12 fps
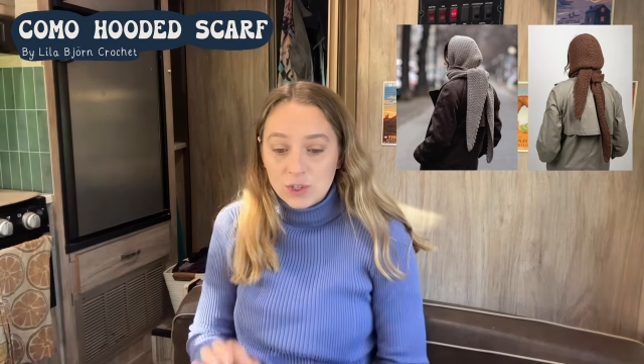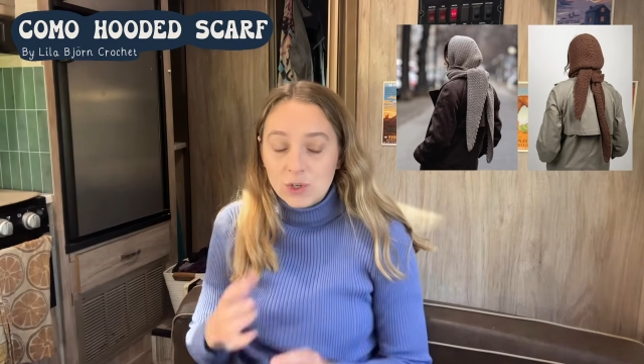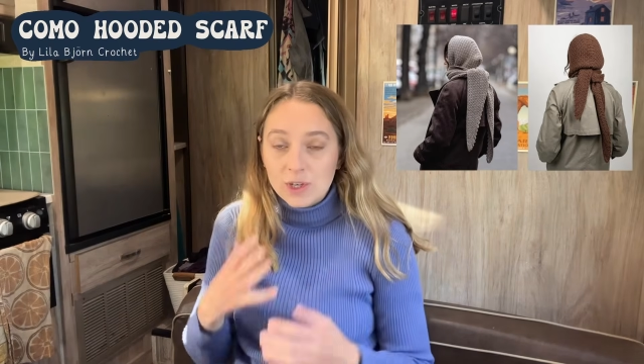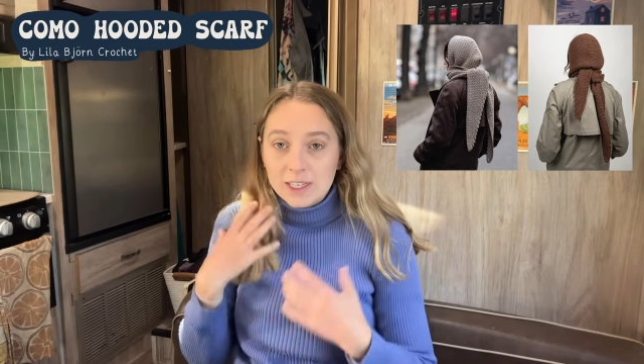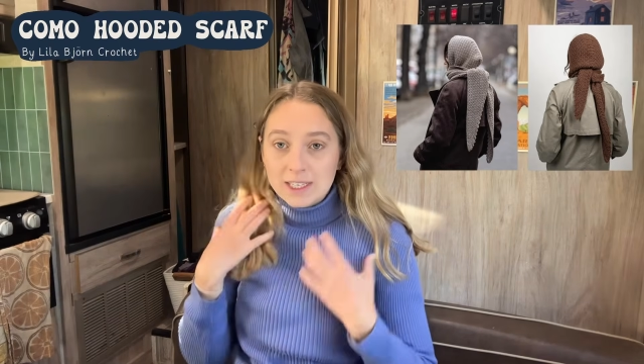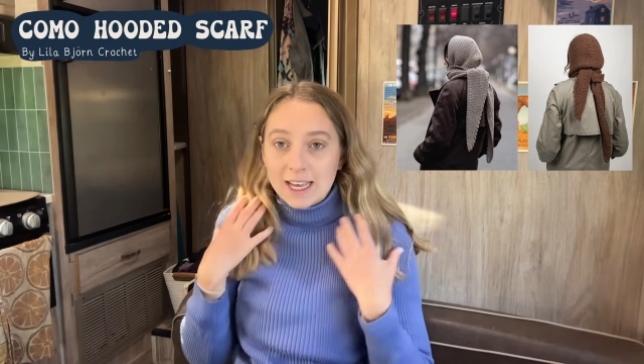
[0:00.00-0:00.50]
so
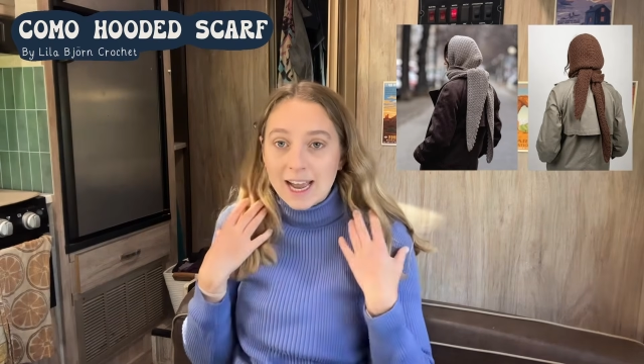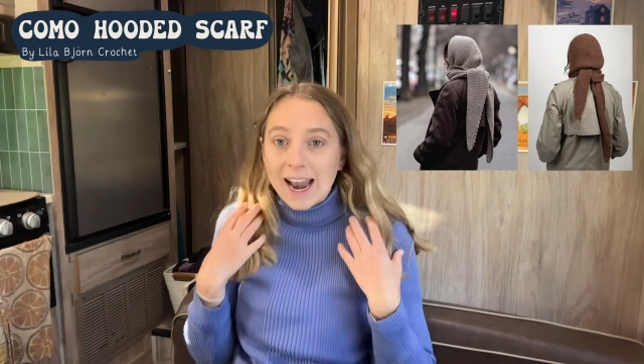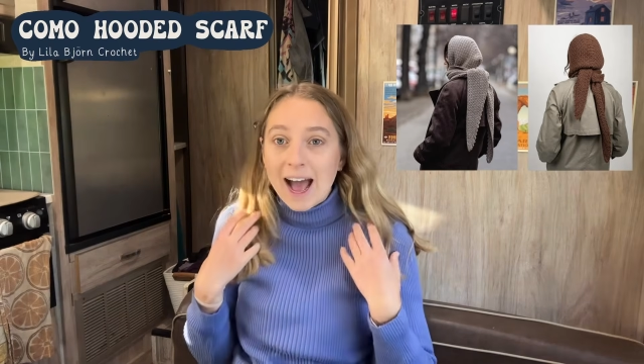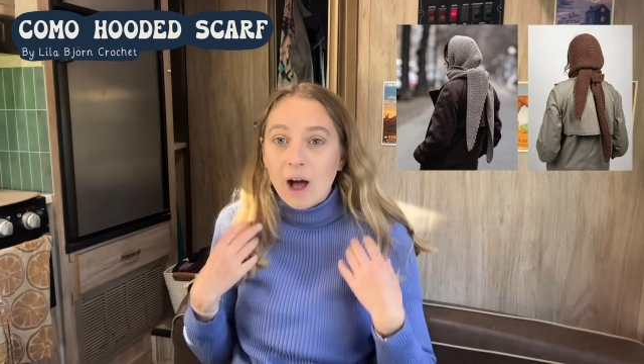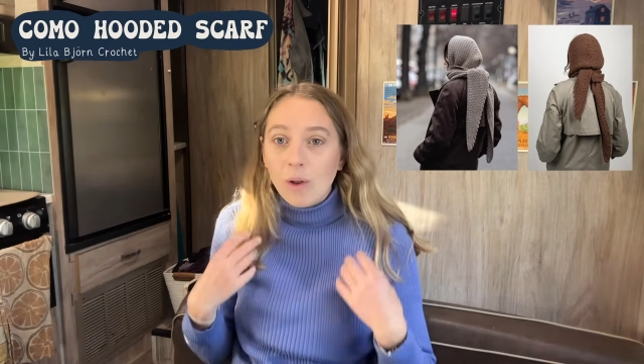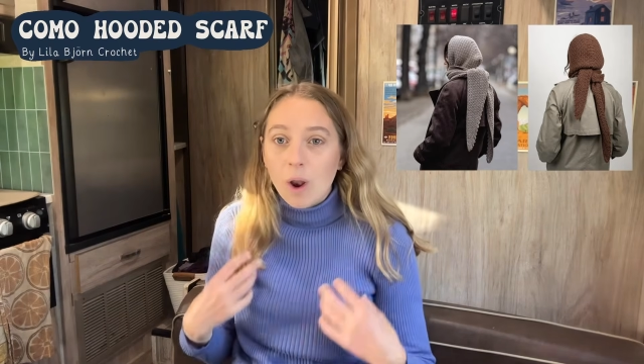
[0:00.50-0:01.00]
you can decide
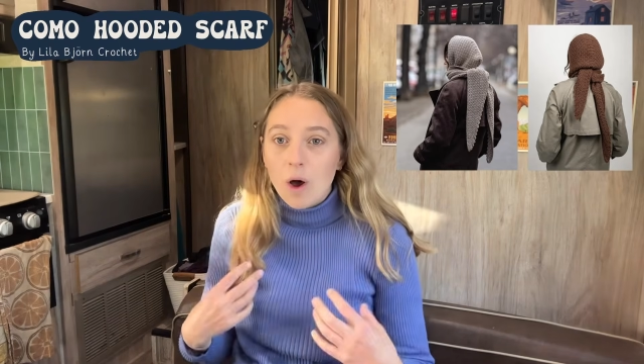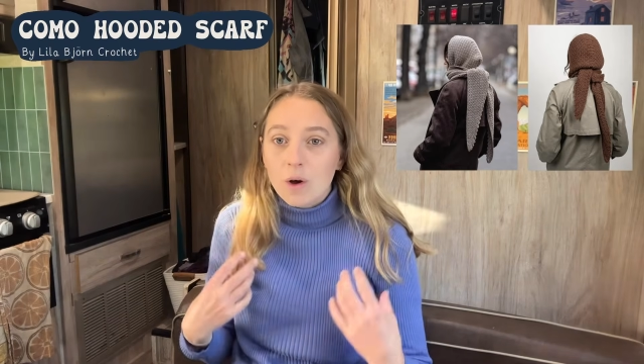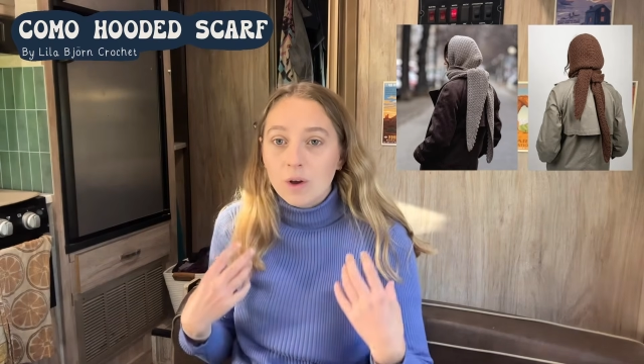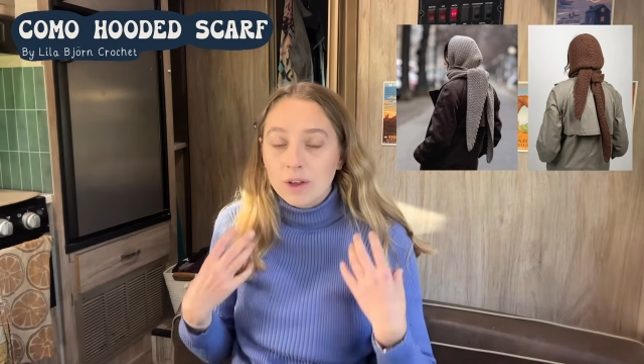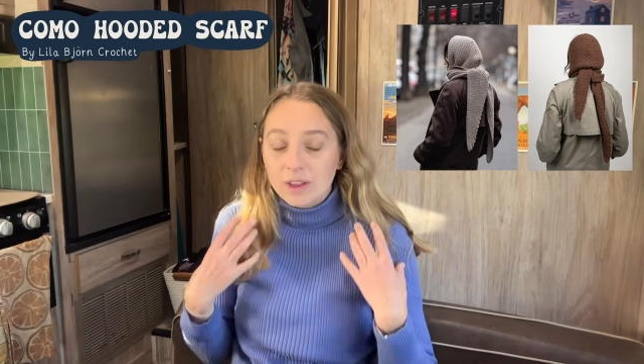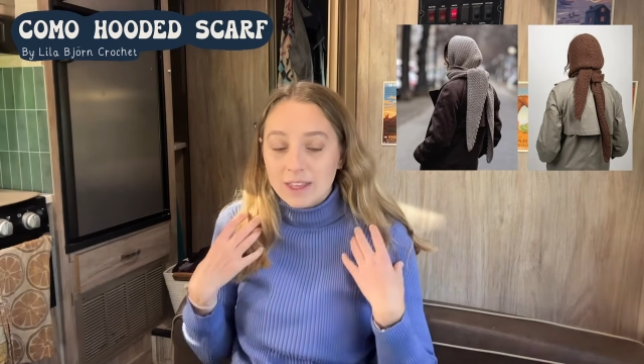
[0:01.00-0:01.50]
how
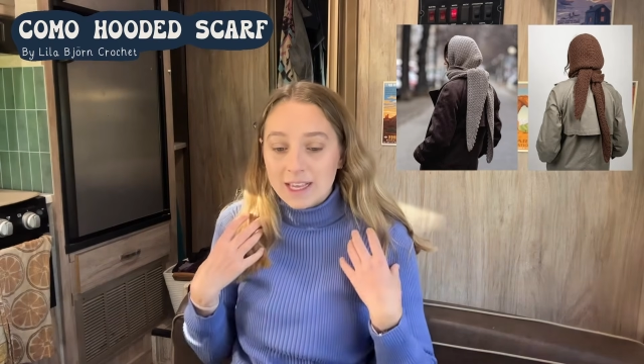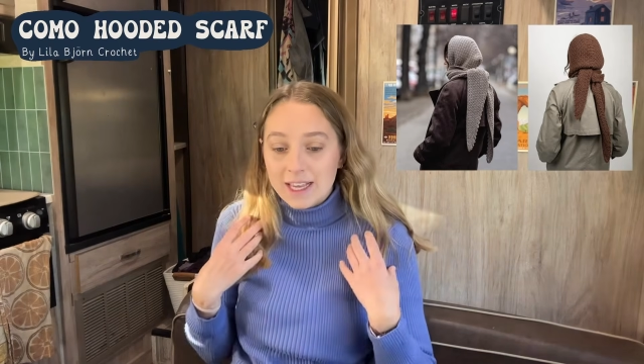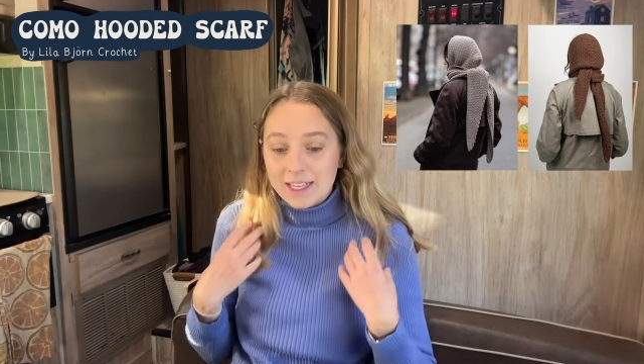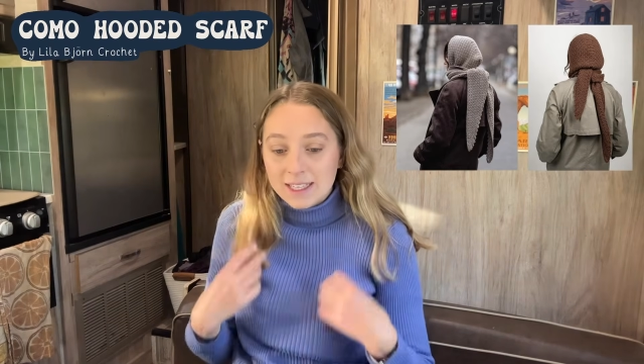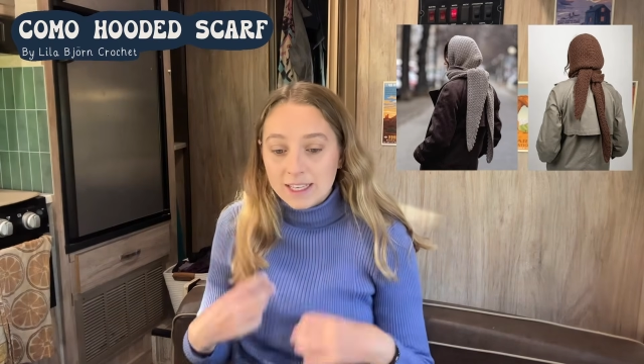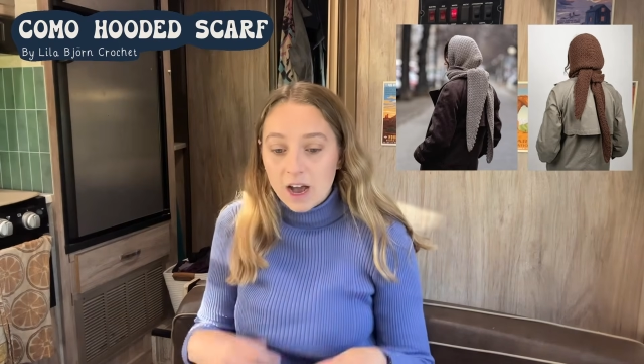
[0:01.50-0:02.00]
long
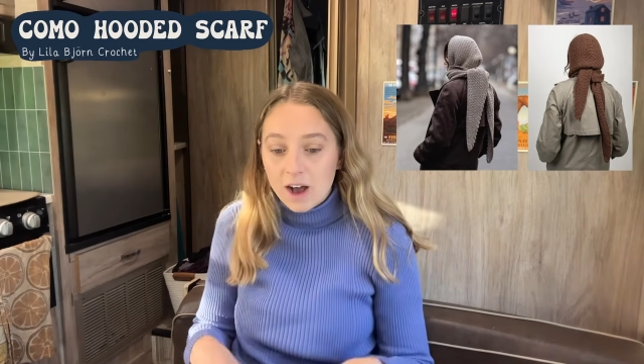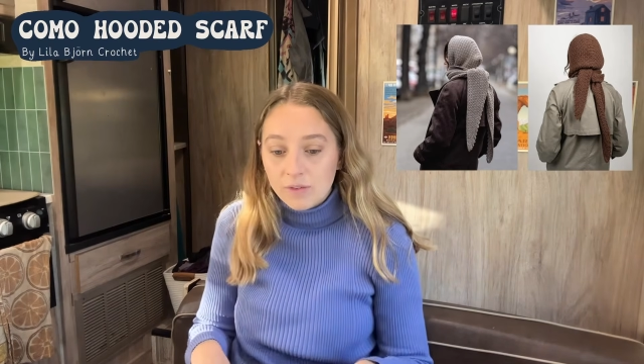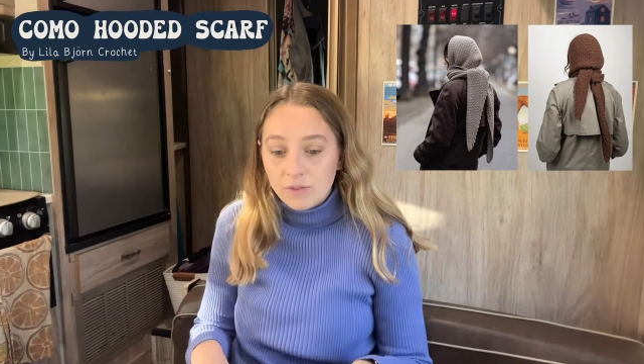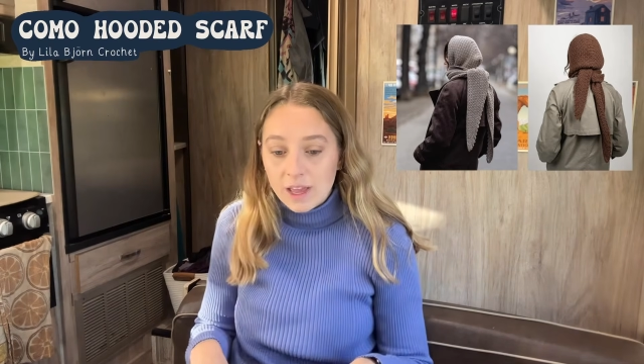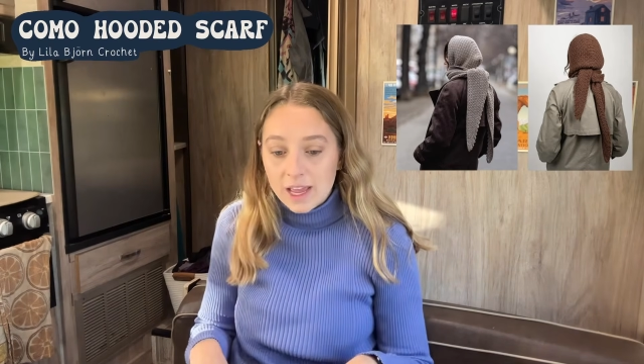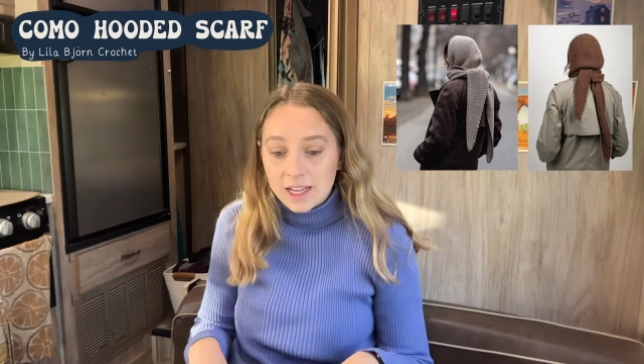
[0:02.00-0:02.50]
the scarf
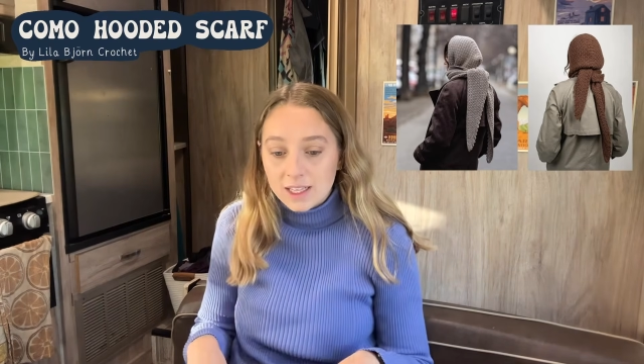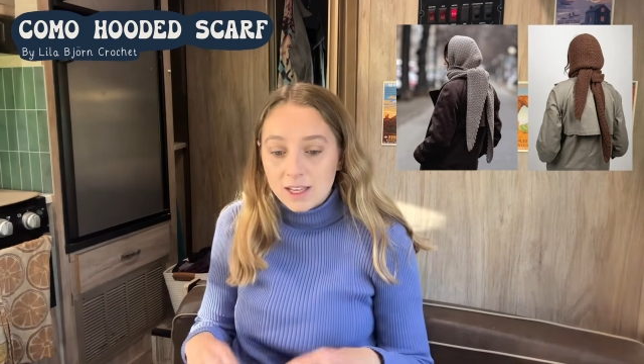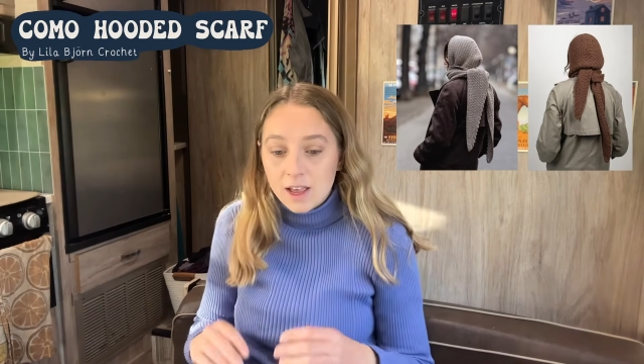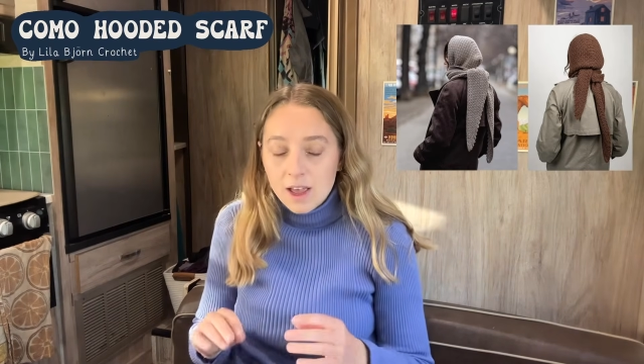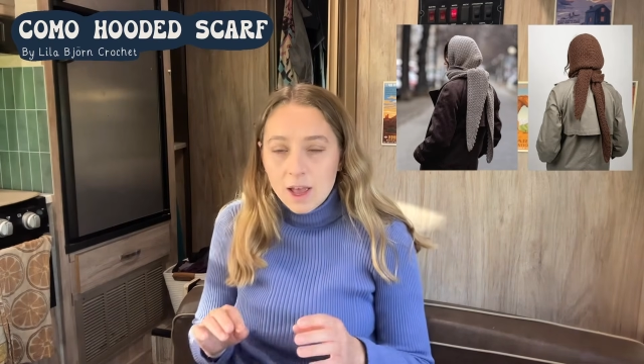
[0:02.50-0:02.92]
is.